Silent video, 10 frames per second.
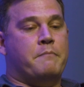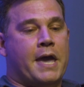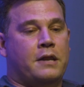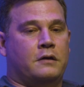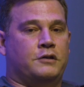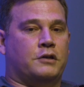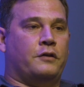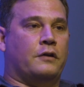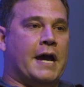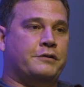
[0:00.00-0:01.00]
manage
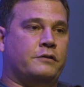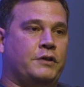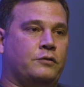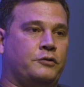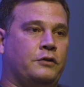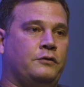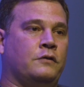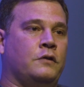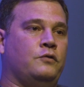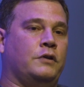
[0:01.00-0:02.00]
other Azure
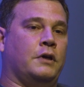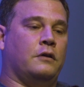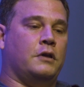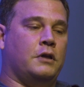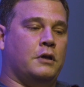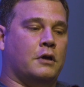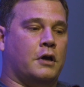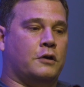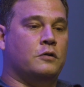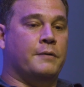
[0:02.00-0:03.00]
resources using the
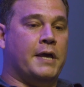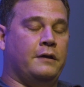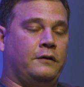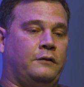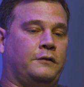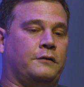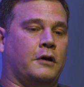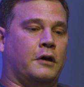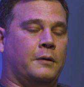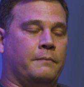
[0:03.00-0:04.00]
Kubernetes
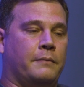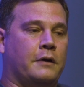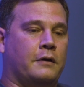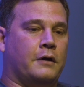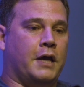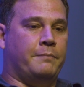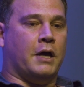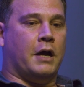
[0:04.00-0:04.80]
API.